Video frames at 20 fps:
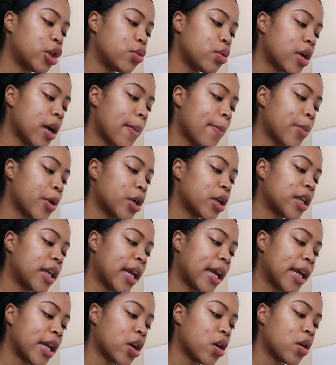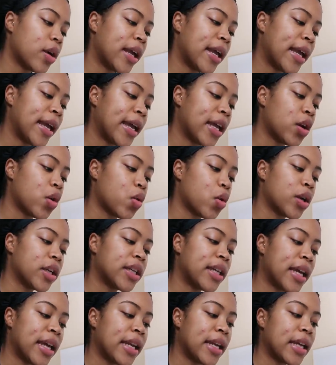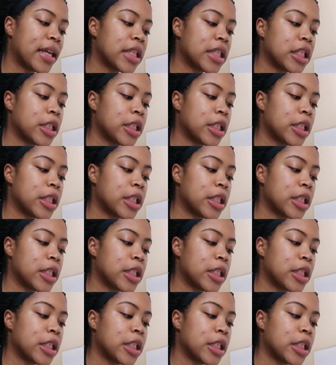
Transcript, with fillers: cucumber, kale, and organic